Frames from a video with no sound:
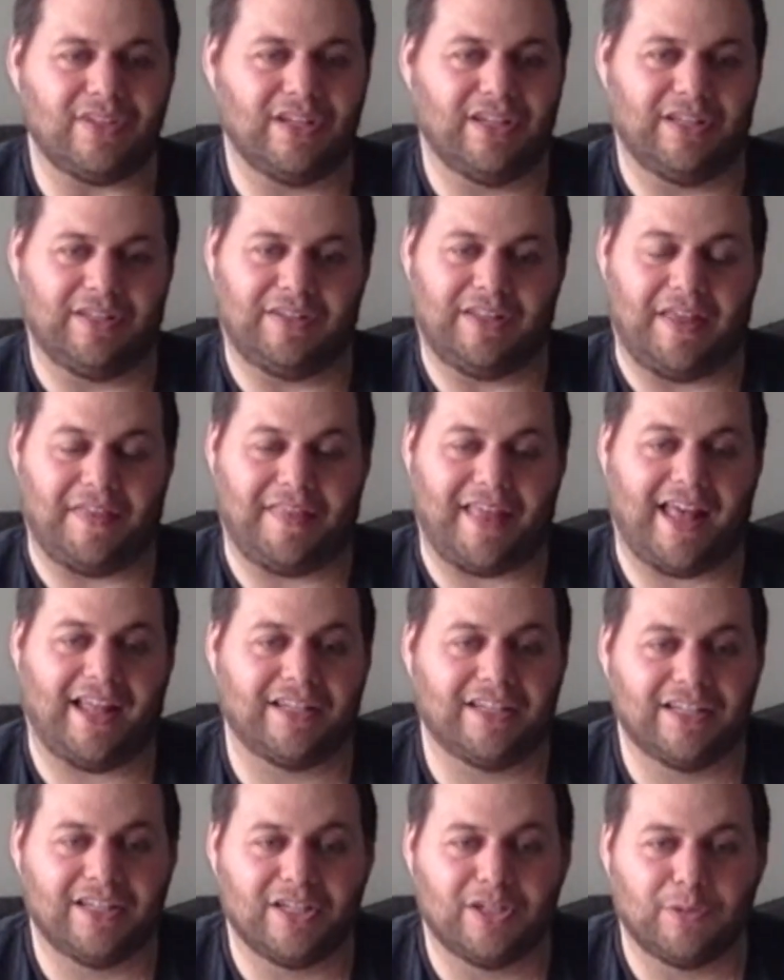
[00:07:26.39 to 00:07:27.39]
And that
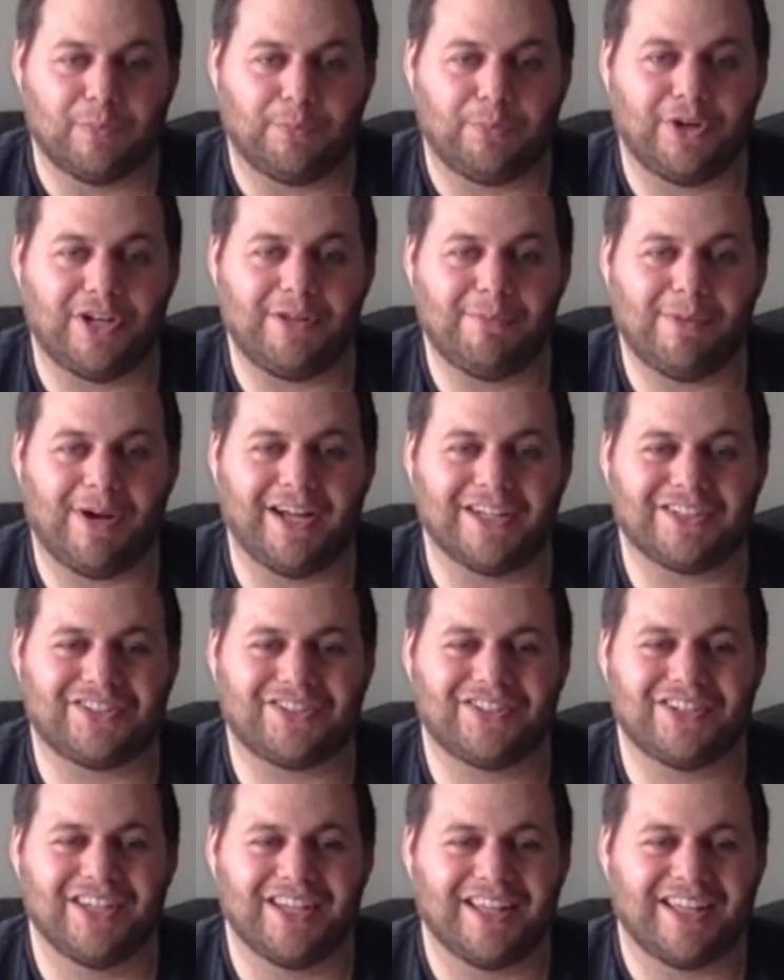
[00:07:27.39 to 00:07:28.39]
pretty
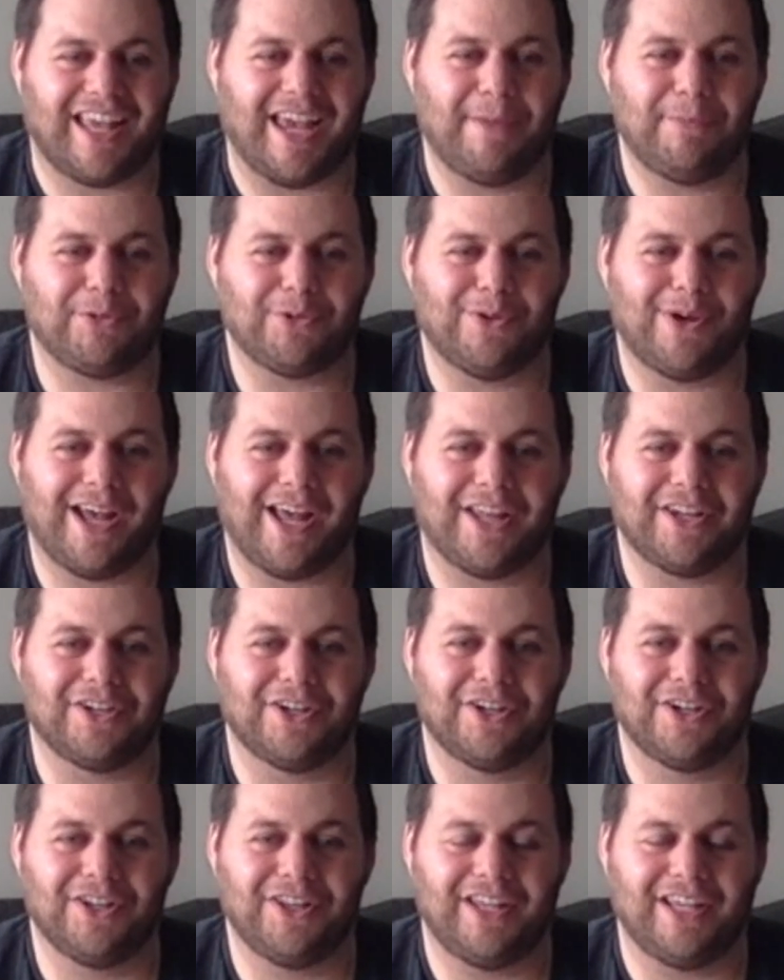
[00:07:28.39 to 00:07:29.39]
much came to a head
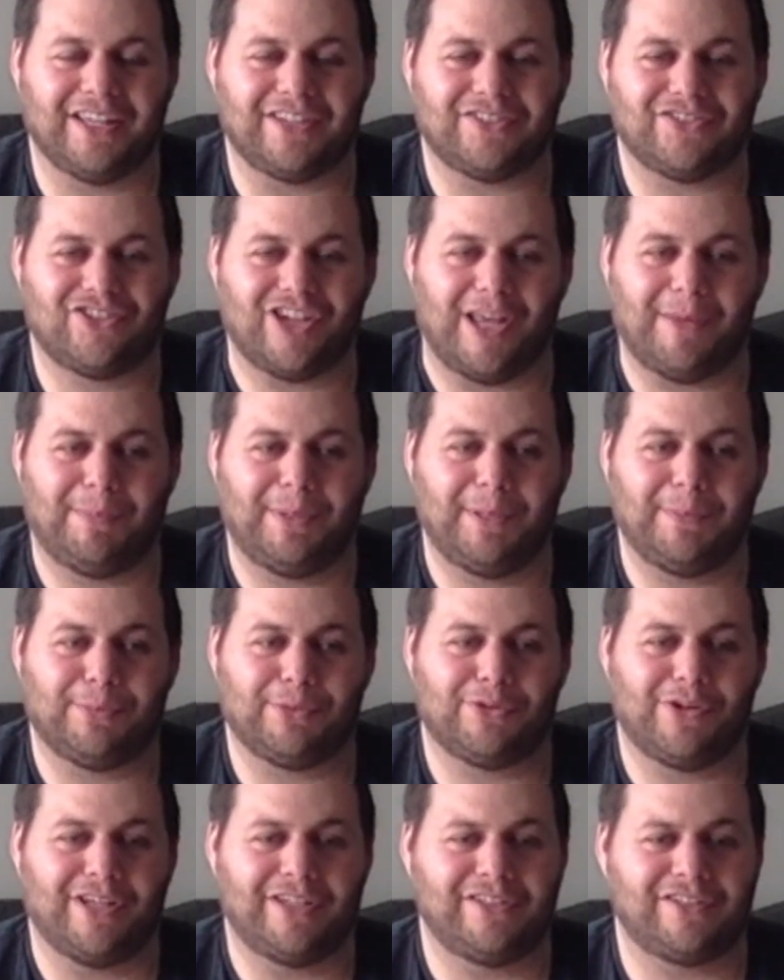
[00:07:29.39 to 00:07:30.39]
early as J.P.
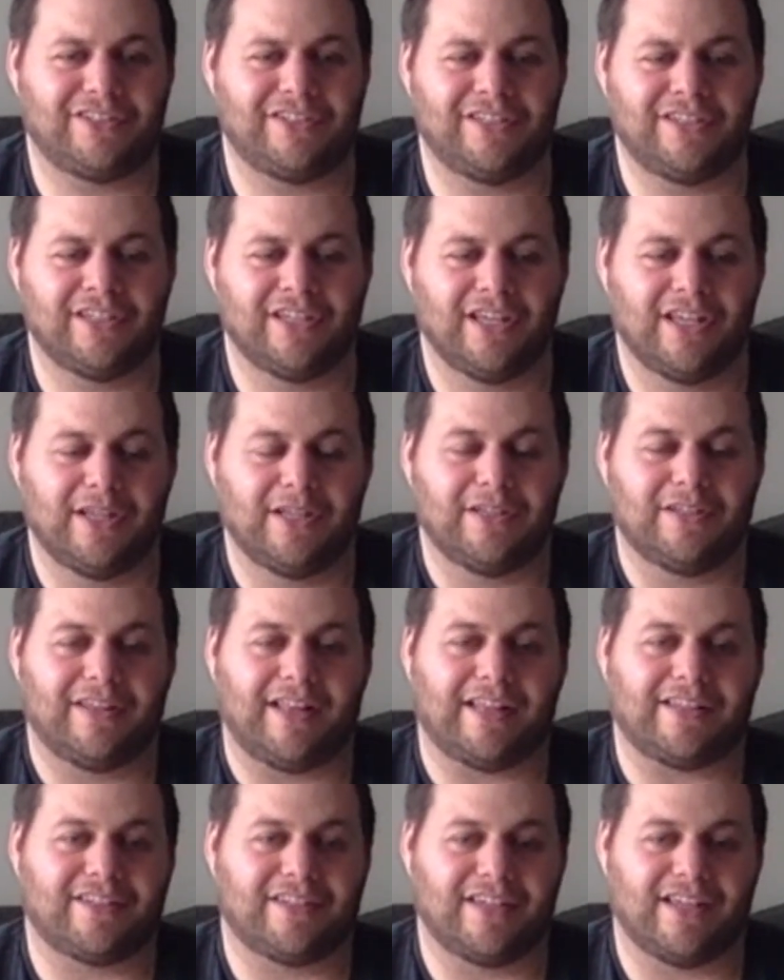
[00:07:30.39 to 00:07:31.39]
Parisi,
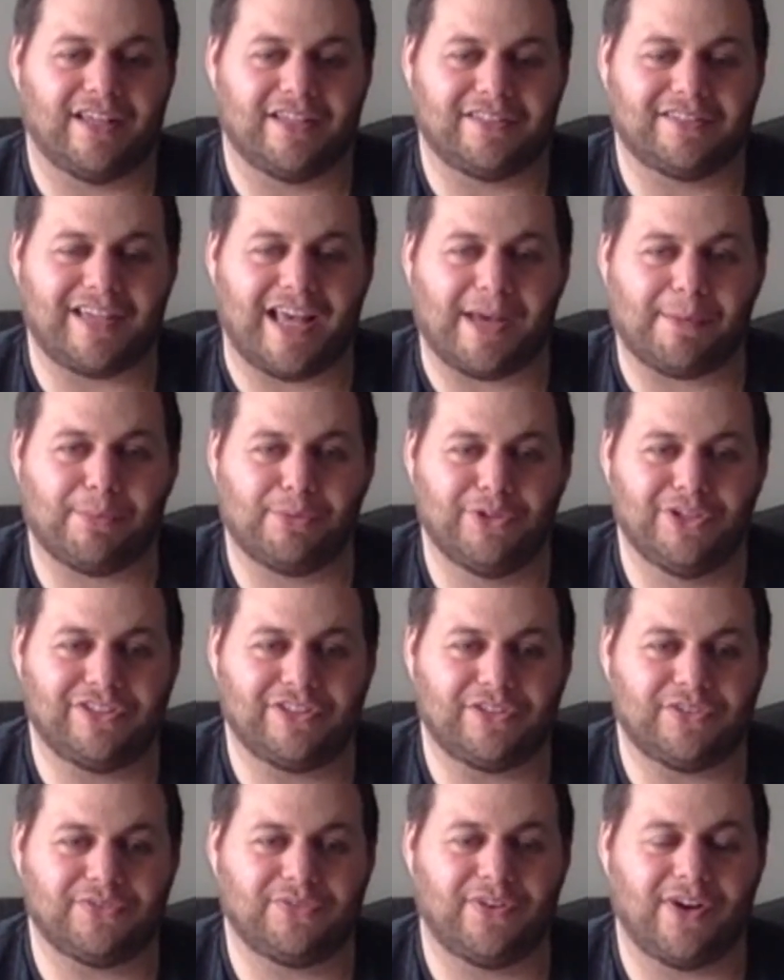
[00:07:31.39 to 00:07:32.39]
that's Zach
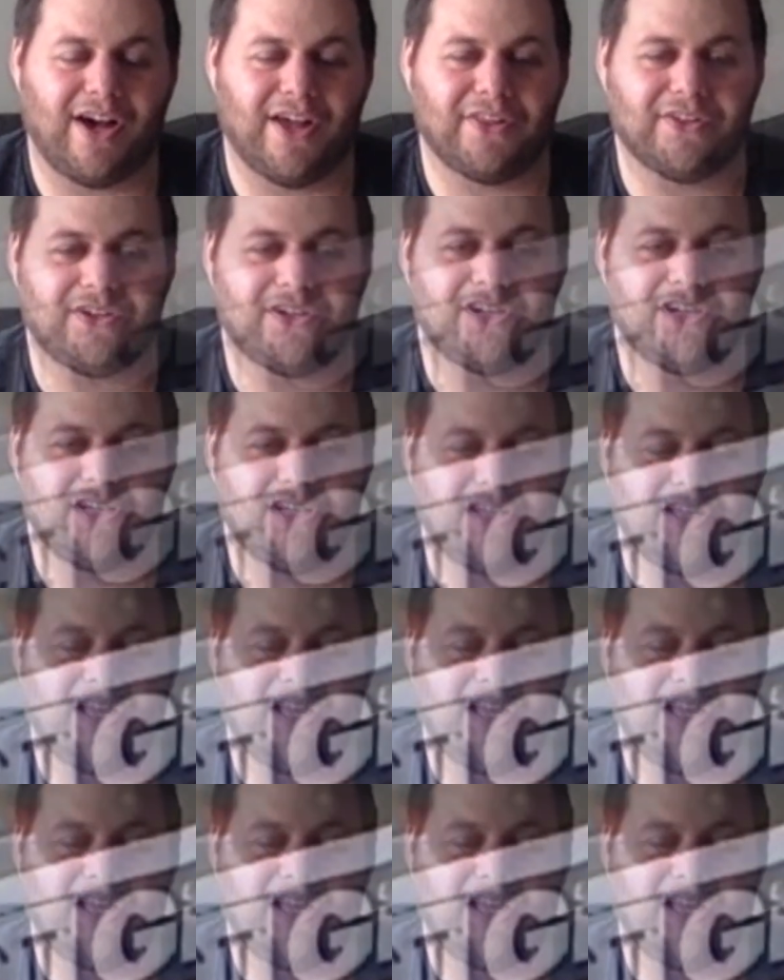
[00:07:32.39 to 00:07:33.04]
Parisi's father,